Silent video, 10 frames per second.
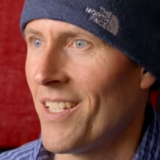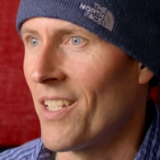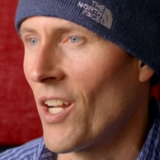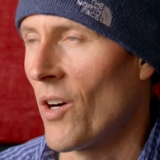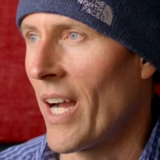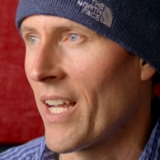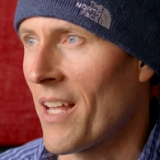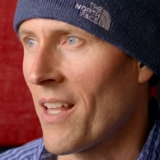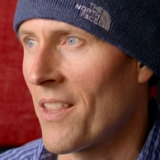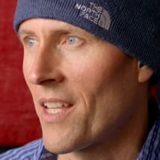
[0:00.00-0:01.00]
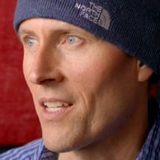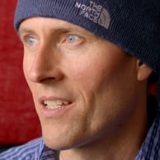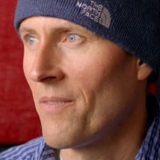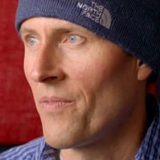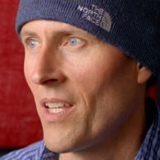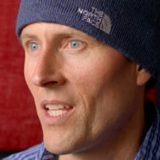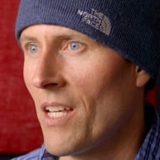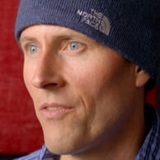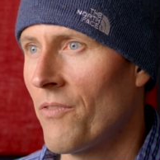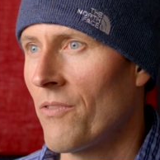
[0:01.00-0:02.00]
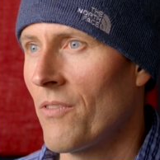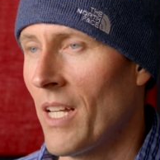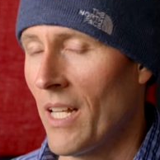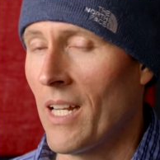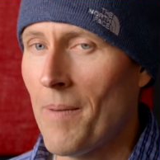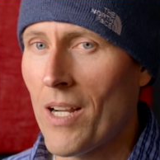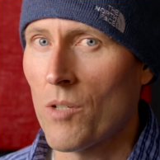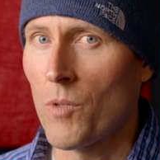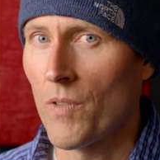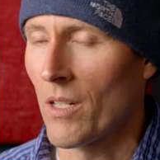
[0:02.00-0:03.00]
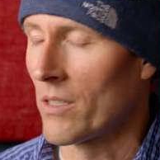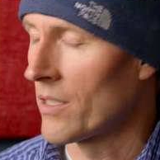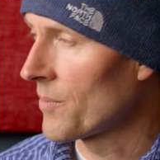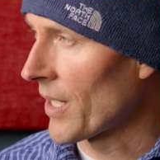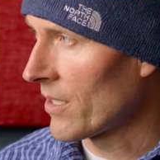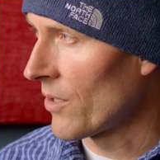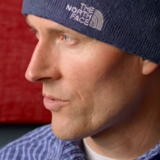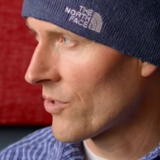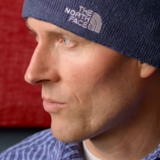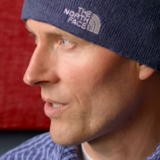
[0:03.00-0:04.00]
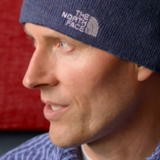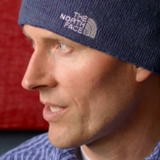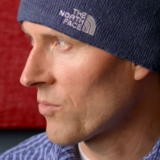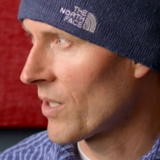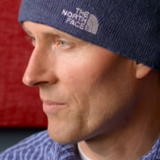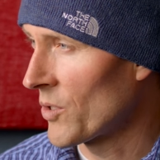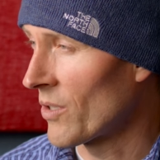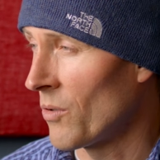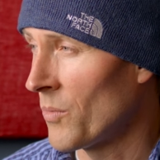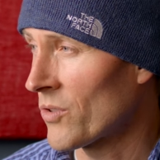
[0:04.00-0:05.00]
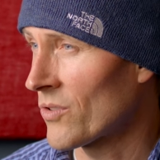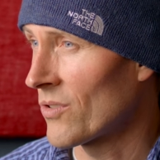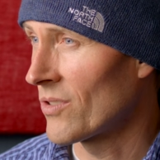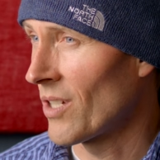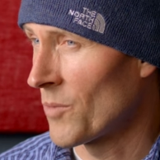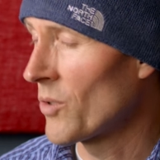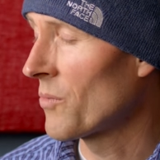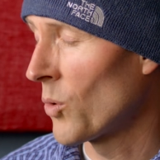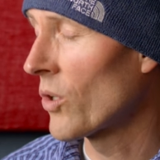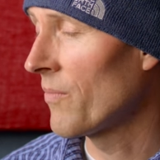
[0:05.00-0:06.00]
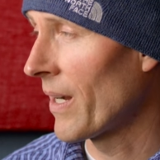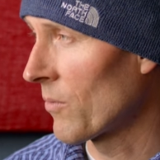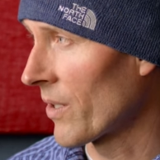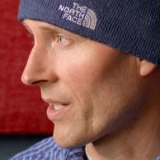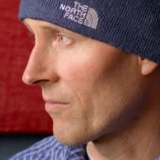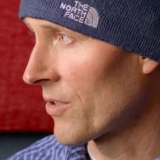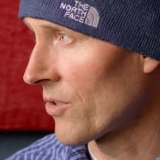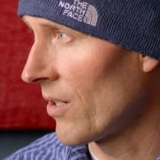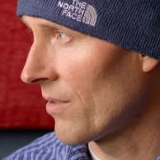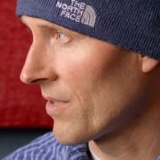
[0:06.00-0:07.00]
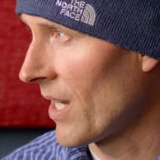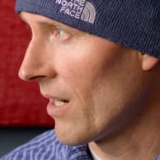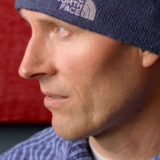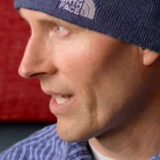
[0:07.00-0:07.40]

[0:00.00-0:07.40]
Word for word: you know, I, I think if, and I'm actually moving a little bit closer toward this where I'm doing almost, I'm doing more of my work in Resolve now.